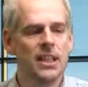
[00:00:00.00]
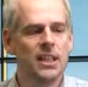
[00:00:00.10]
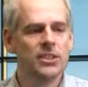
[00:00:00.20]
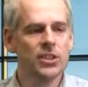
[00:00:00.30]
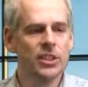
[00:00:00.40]

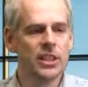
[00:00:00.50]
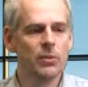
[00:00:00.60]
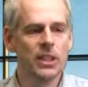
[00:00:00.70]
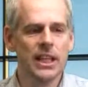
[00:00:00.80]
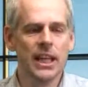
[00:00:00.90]
So you can
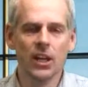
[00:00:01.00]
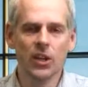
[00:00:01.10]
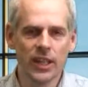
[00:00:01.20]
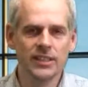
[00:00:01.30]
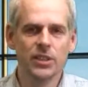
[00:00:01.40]
really
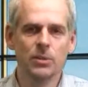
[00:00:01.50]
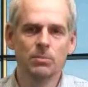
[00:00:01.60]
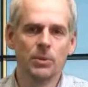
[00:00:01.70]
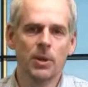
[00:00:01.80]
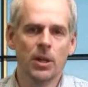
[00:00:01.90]
allocate some
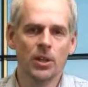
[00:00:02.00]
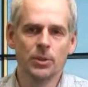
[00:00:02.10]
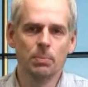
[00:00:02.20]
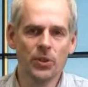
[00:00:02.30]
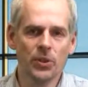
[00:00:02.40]

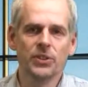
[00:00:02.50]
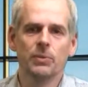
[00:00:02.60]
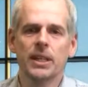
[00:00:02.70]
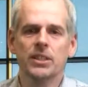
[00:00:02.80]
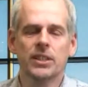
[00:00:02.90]
hotspots where
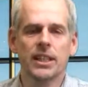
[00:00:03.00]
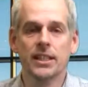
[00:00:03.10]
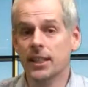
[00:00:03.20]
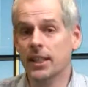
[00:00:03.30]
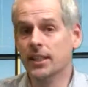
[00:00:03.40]
you can
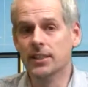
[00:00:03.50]
then